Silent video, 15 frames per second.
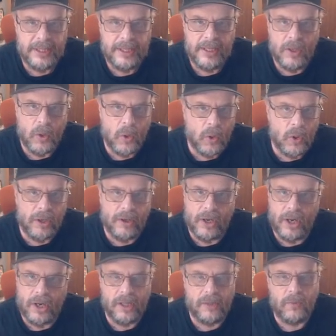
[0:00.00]
or
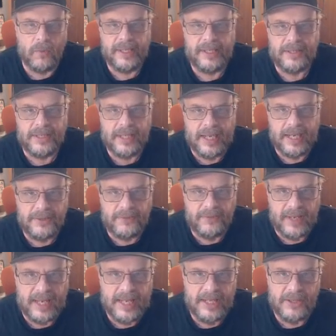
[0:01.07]
all of White Sox
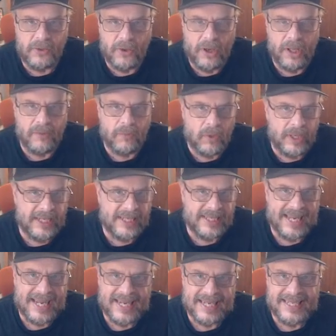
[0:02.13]
fans or all of White
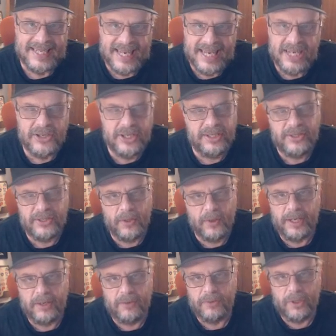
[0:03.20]
Sox Nation, so
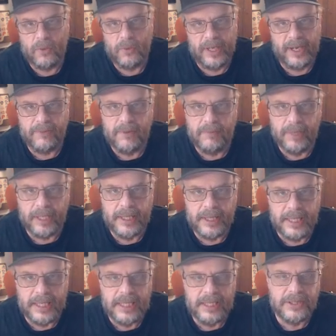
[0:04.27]
I don't know what everybody
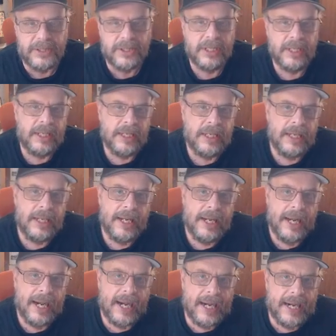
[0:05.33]
thinks.
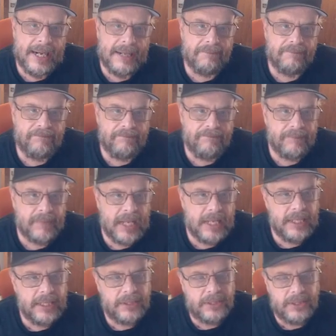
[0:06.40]
Um,
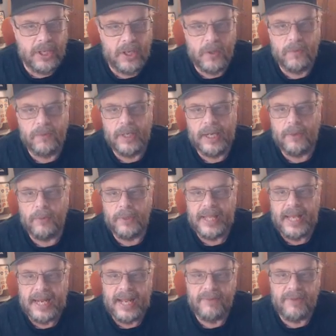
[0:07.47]
so, uh, with
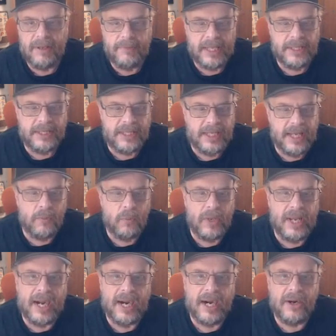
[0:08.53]
that having been said,
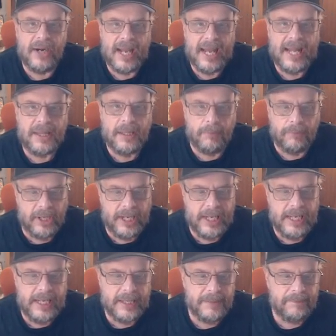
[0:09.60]
we are at the
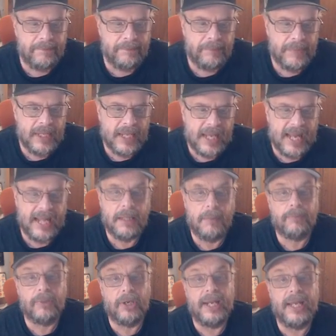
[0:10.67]
break. At the
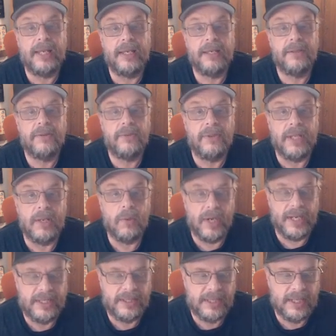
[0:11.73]
break, the
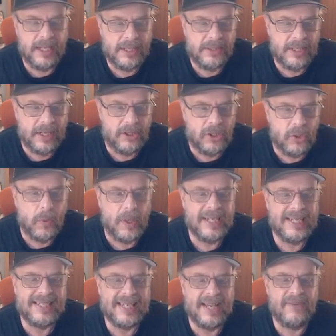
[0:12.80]
White Sox are
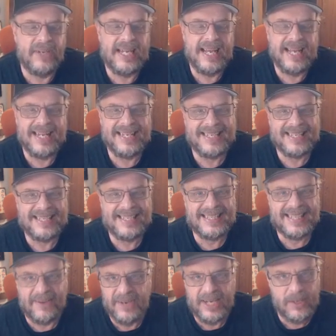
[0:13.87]
27 and
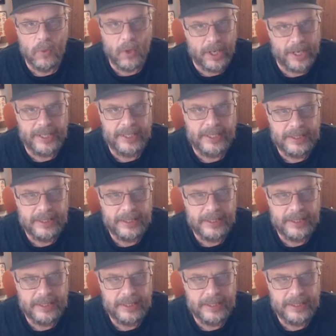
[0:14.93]
71.